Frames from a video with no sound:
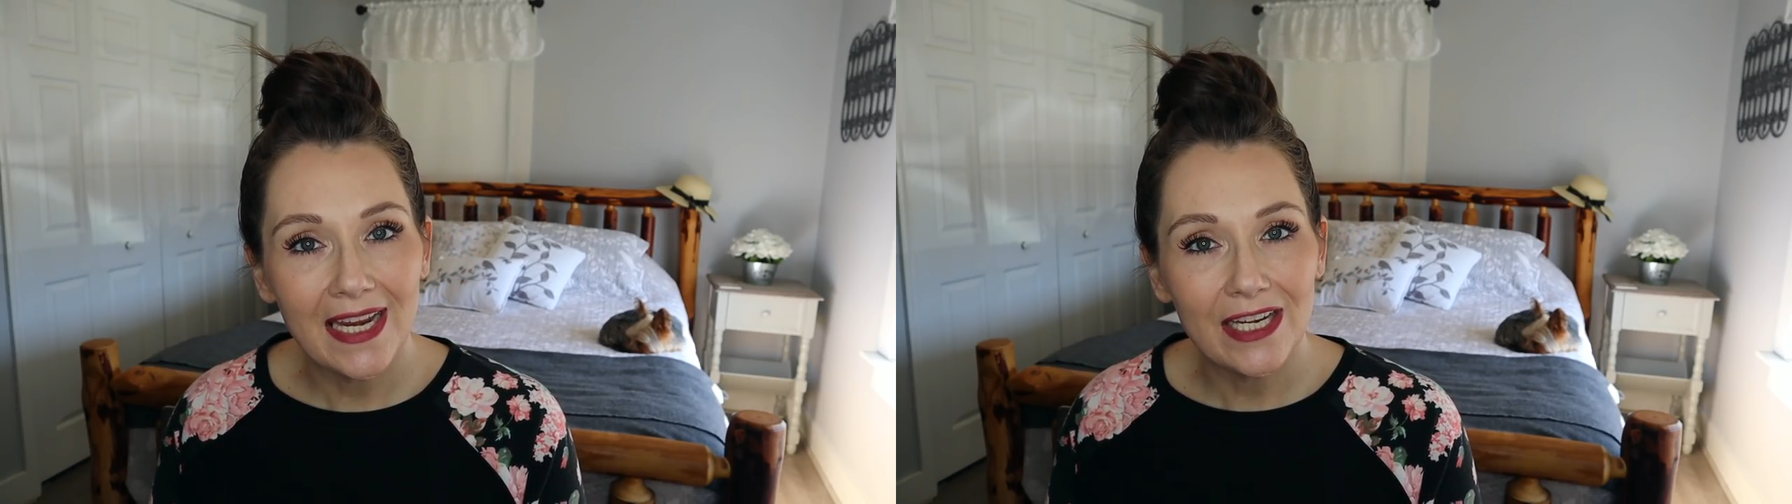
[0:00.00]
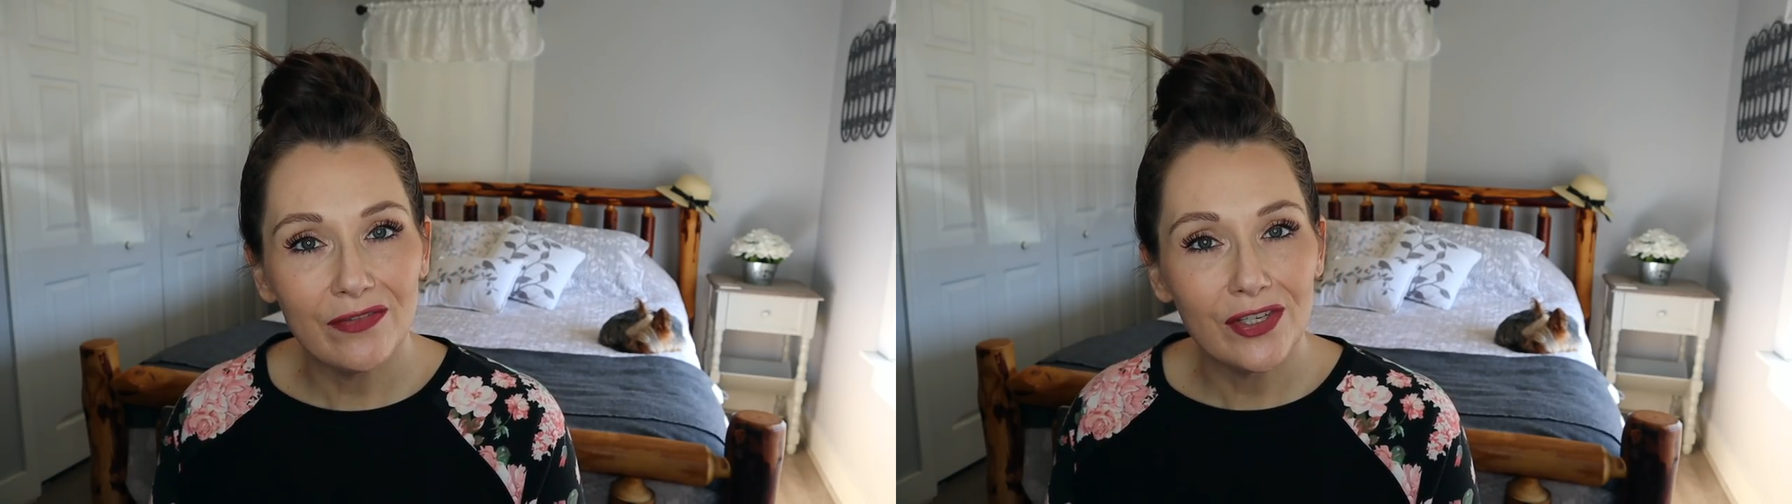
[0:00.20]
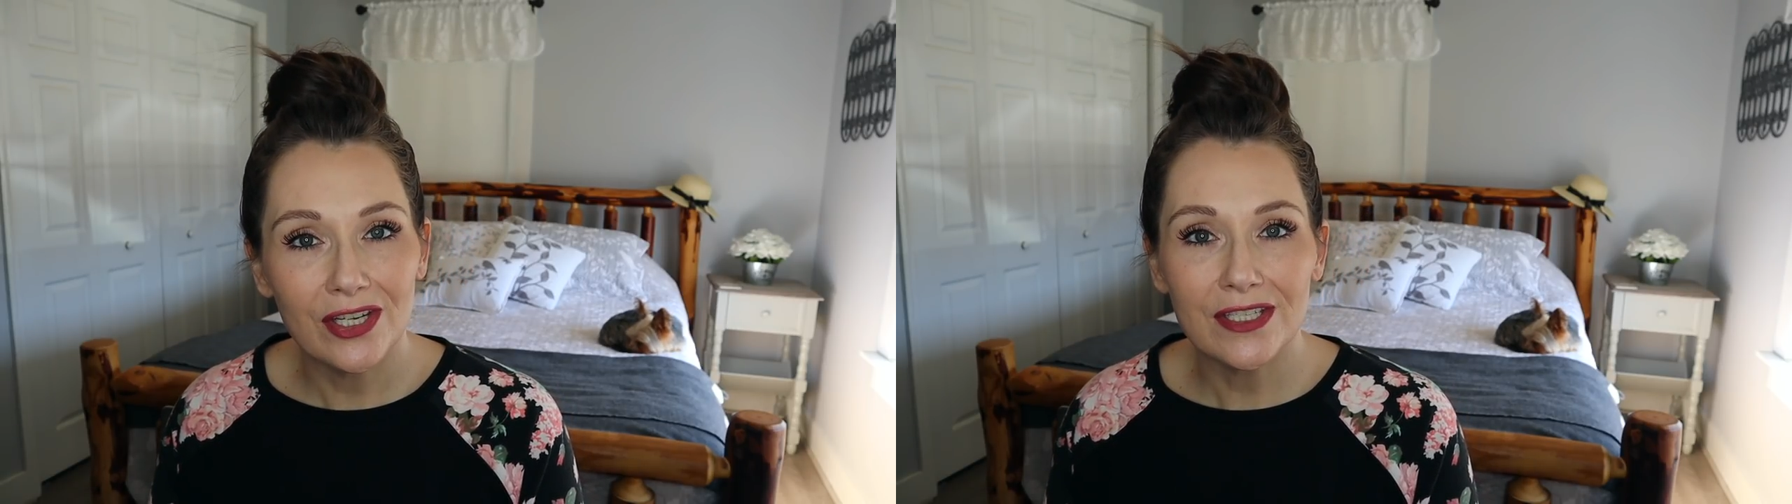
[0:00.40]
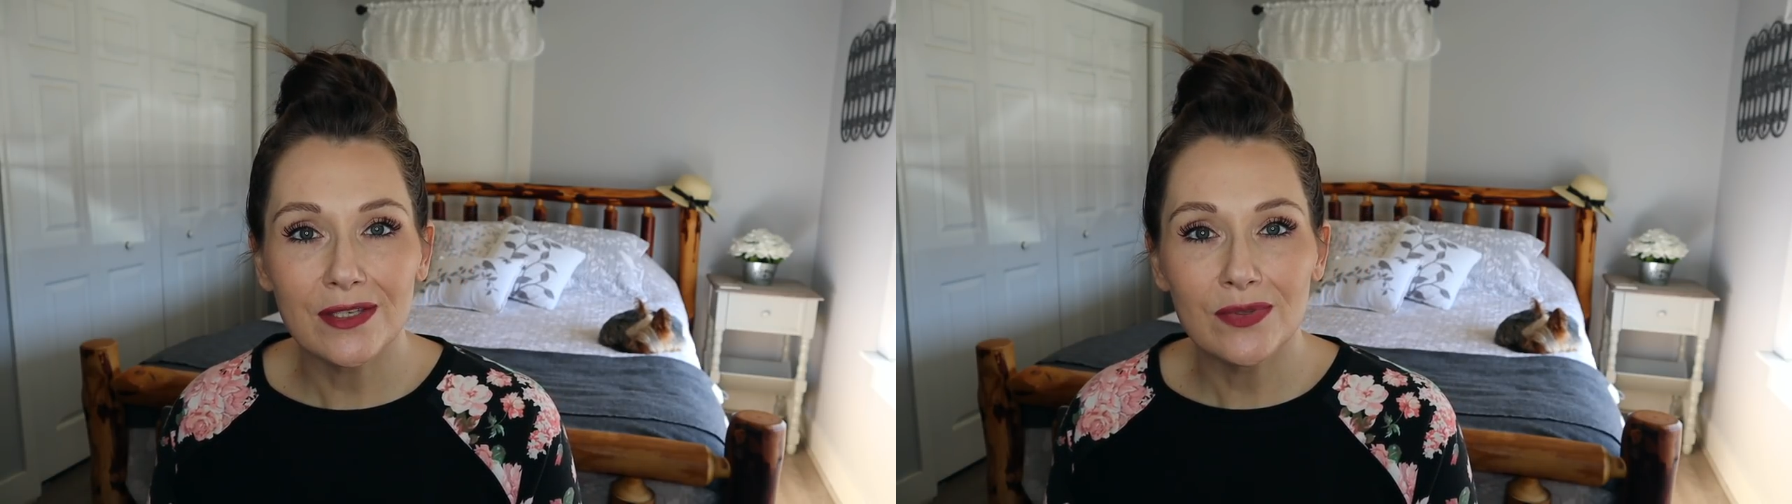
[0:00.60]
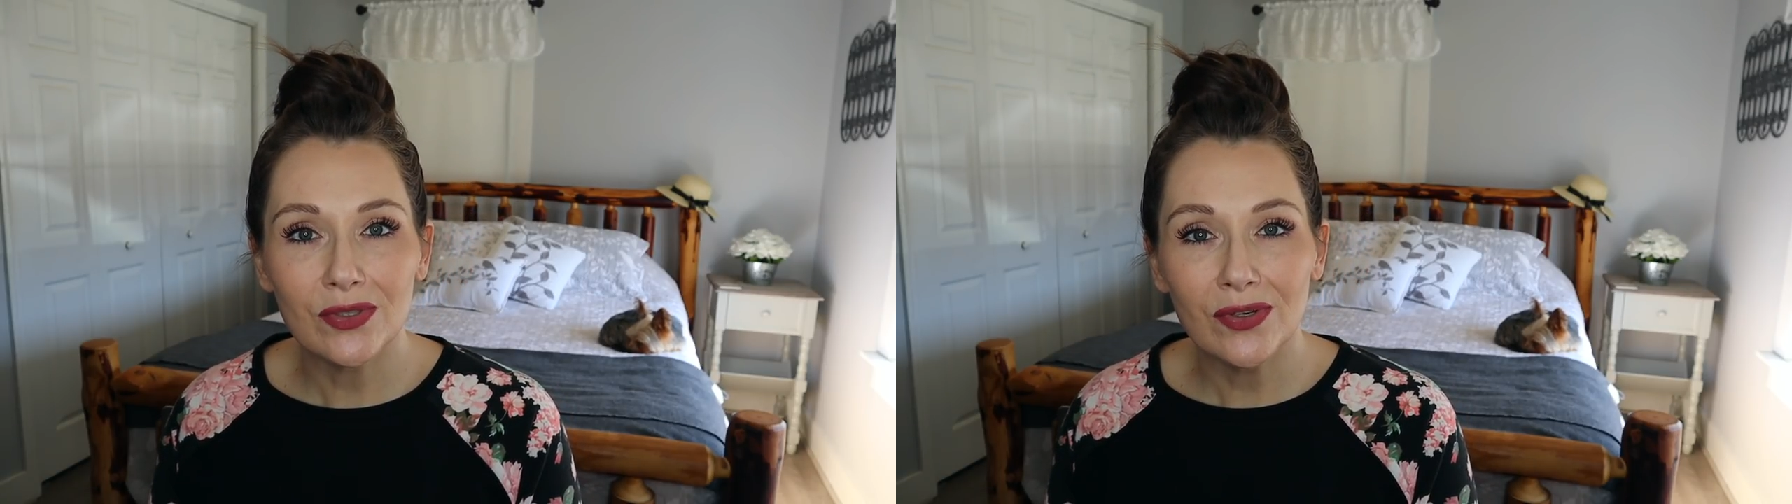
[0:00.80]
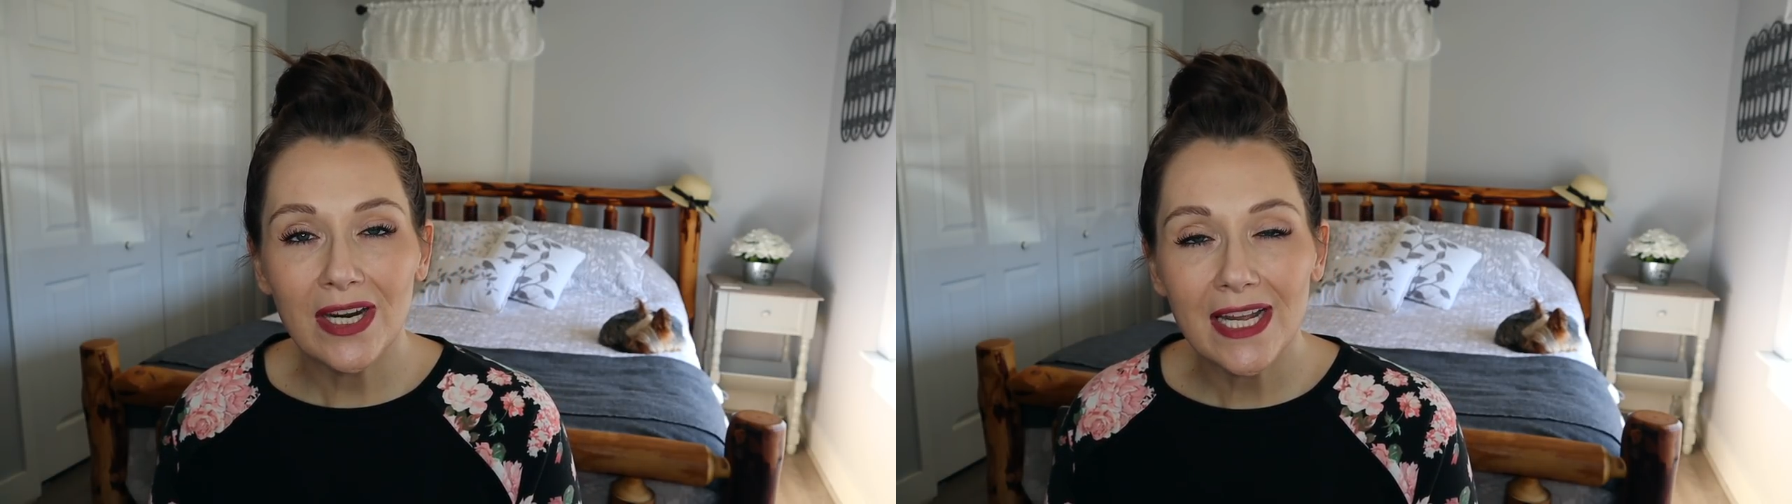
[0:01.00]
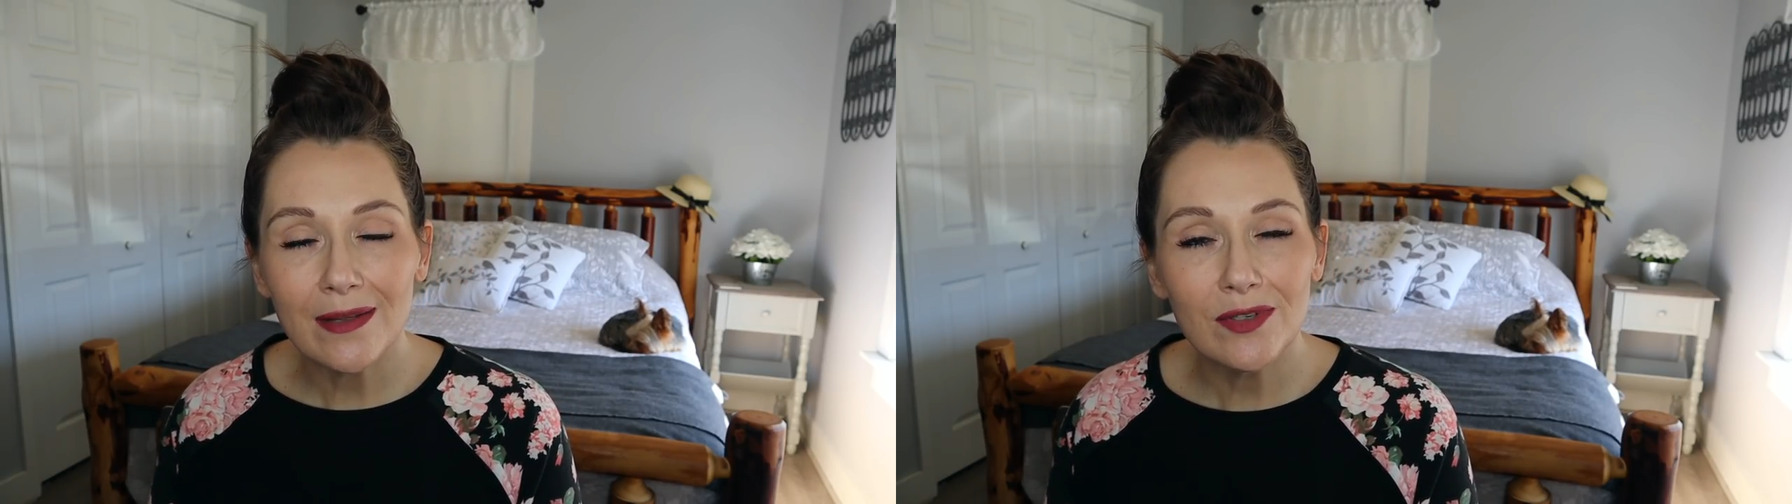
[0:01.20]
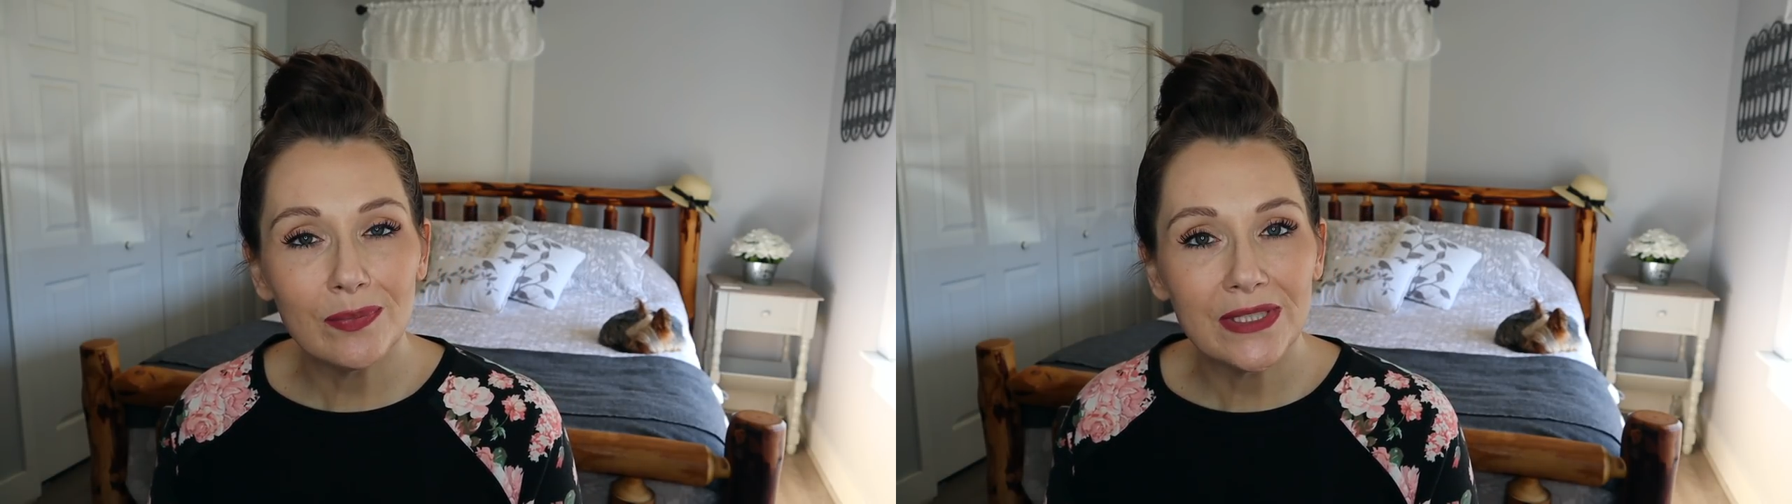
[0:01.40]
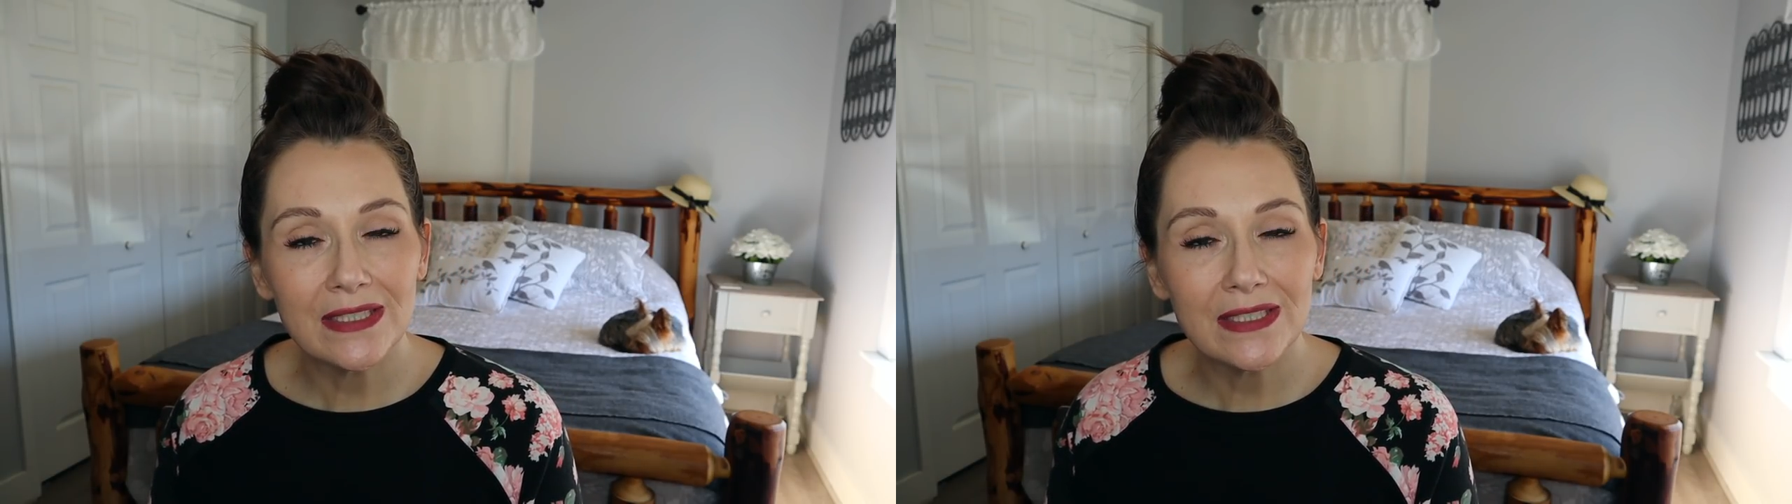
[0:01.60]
And if you're not subscribed,